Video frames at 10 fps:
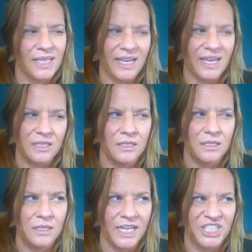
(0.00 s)
be like,
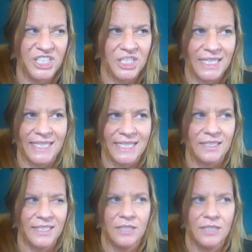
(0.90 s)
oh, I just
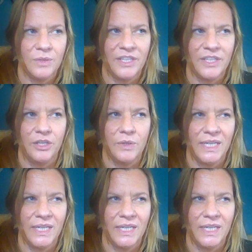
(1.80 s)
can't deal with you.